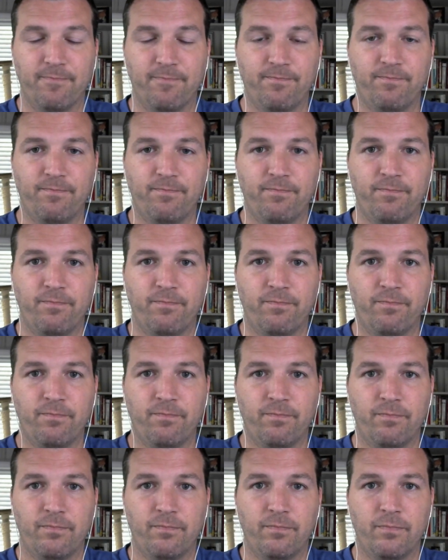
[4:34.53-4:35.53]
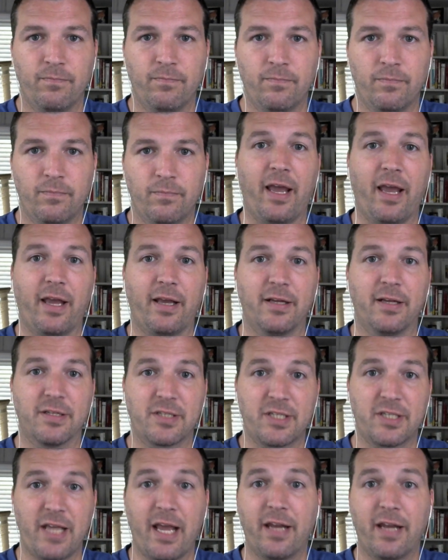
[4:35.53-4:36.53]
Some places will have a
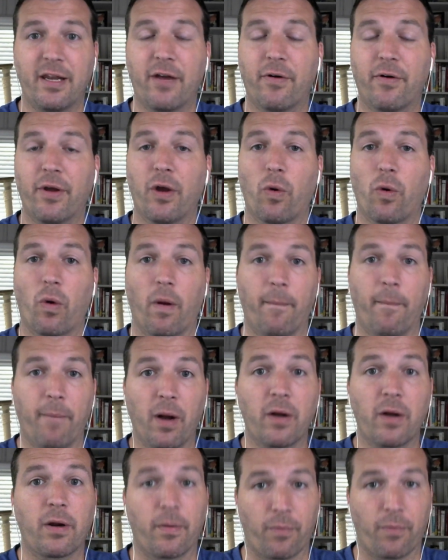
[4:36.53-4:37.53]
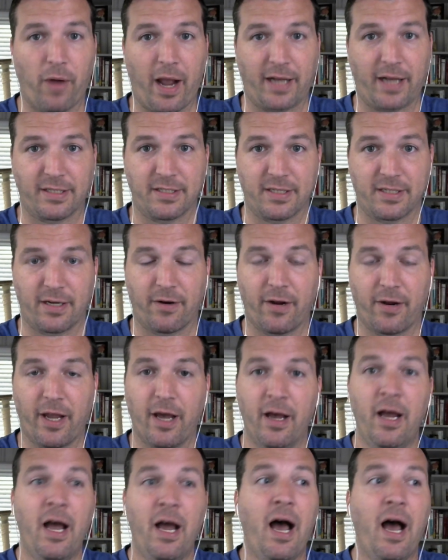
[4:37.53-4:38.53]
sand area or a bunker practice
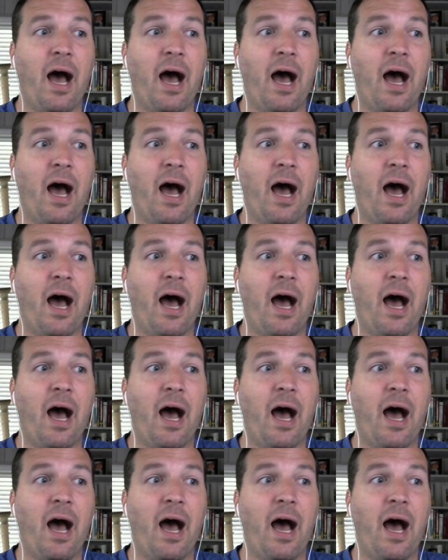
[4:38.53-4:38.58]
area.